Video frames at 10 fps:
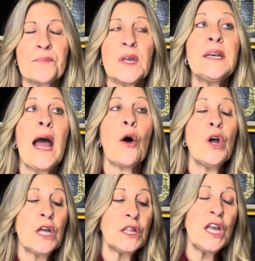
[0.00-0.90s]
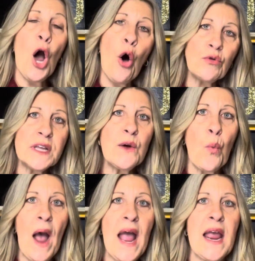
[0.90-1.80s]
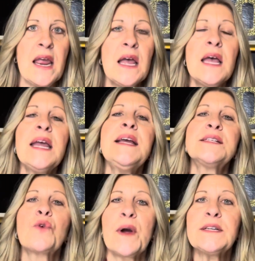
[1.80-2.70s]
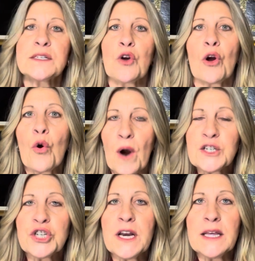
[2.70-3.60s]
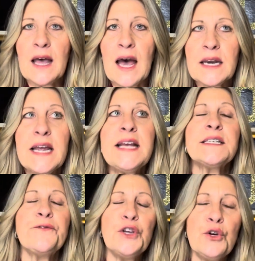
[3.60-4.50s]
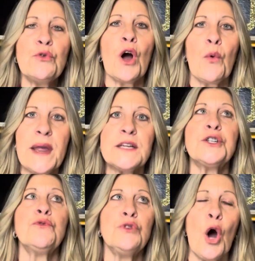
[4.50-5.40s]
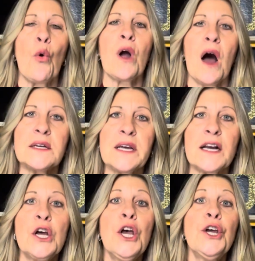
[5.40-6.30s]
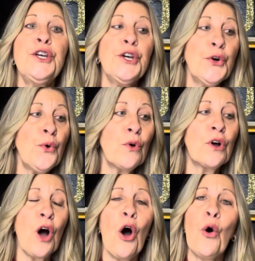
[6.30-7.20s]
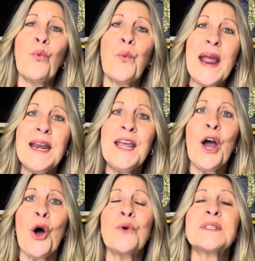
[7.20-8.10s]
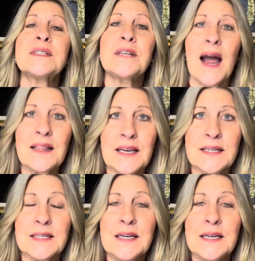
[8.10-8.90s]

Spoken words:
Now, the only way he's going to start questioning that is if you go into no contact. You go radio silent.